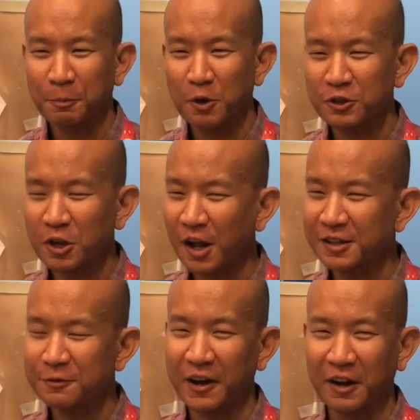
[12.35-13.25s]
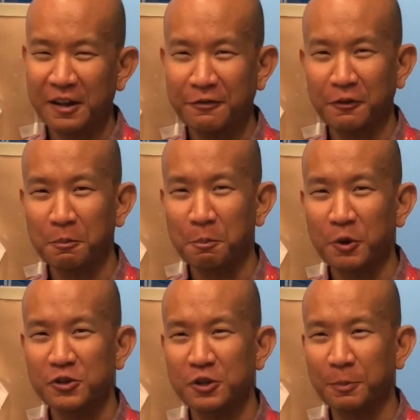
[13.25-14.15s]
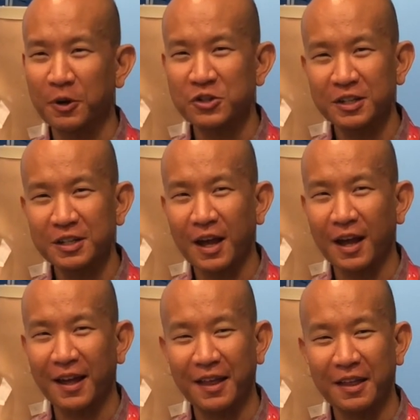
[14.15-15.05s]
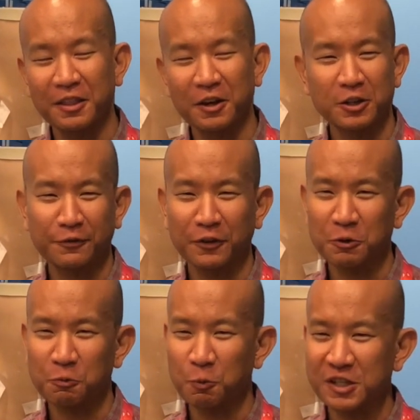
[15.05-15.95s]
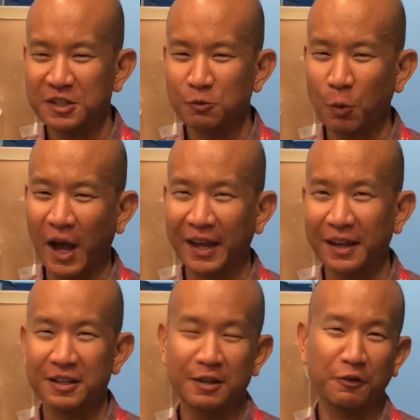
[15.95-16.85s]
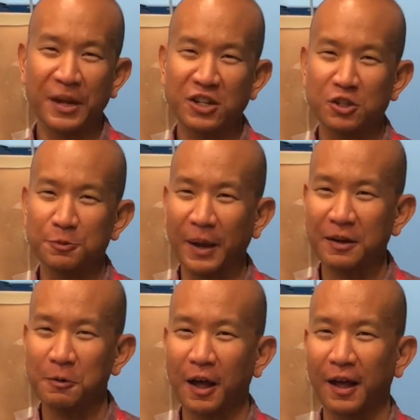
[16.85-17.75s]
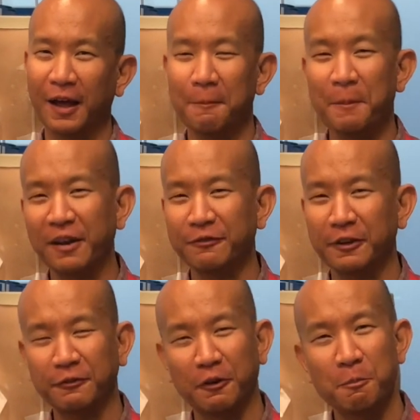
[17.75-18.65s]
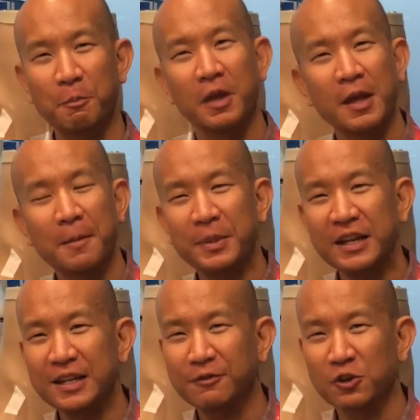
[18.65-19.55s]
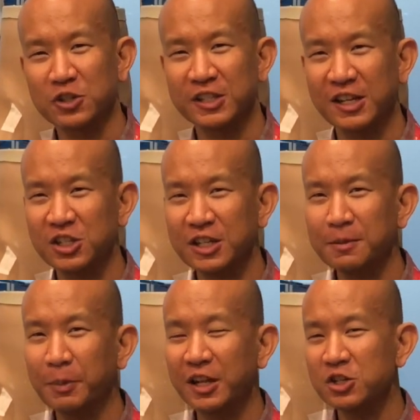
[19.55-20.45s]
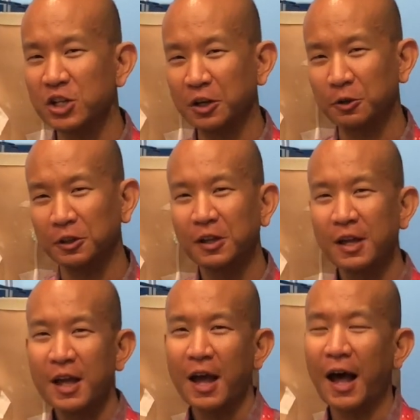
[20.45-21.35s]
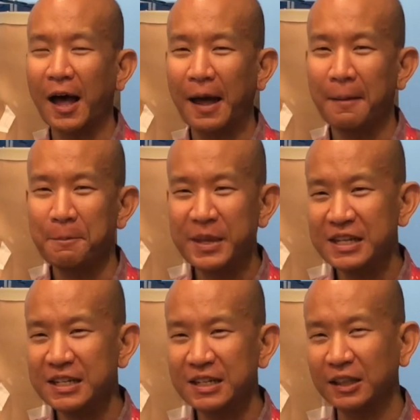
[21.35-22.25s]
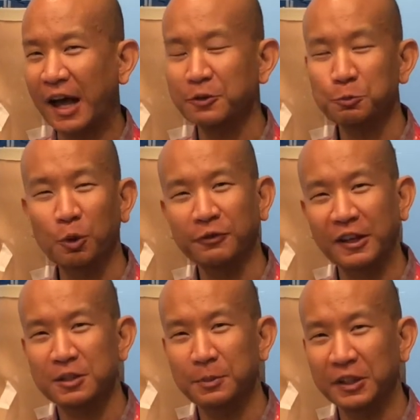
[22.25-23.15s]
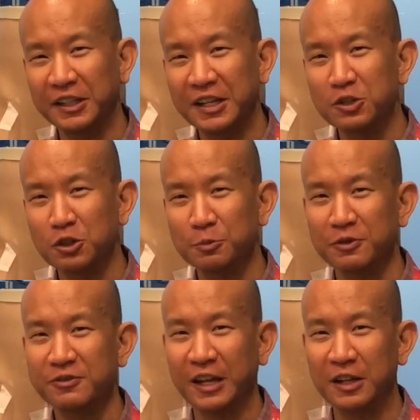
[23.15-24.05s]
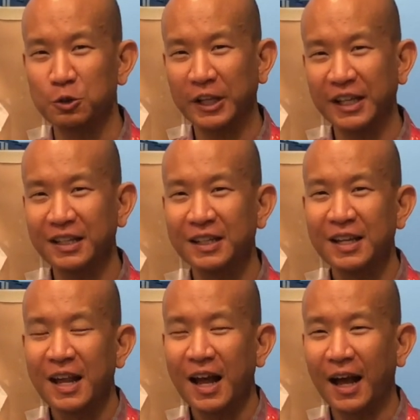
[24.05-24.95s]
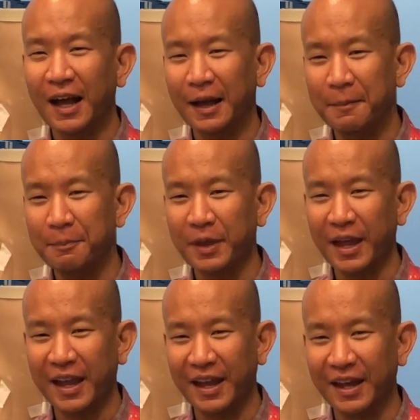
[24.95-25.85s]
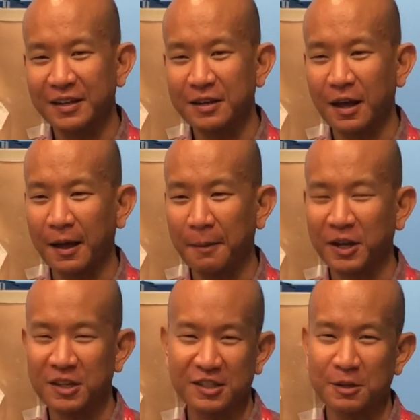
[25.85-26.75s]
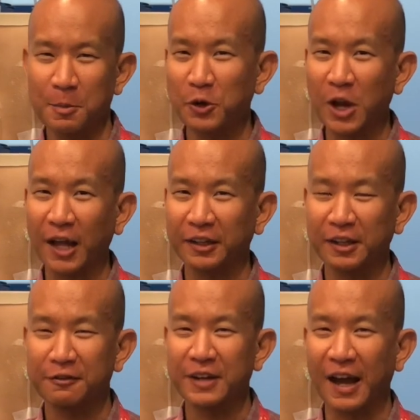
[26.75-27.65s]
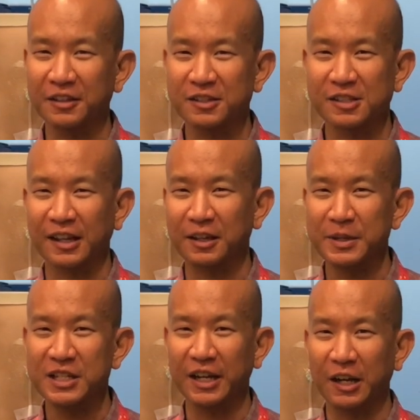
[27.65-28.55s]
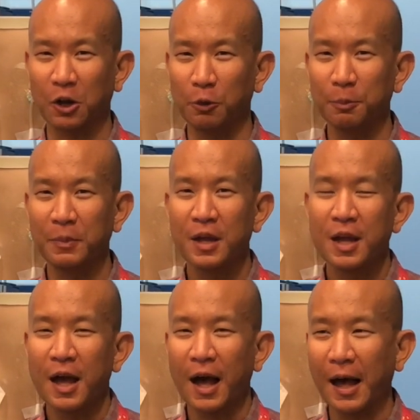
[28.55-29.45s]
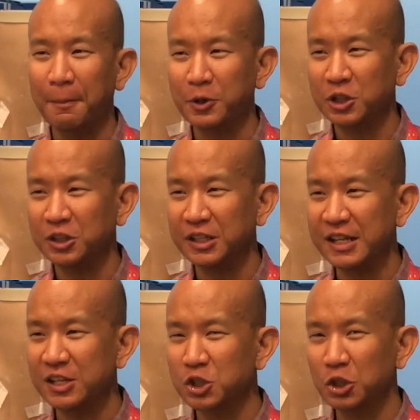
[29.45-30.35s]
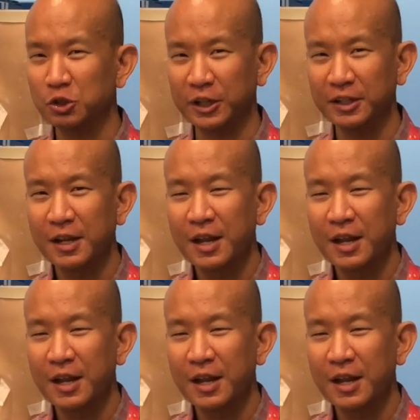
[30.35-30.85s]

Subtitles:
pros and cons vary from person to person. There are different reasons why different patients might benefit from PD versus HD, but in general, PD allows more flexibility in terms of scheduling, and because it's a modality of dialysis that can be done at home, particularly in children,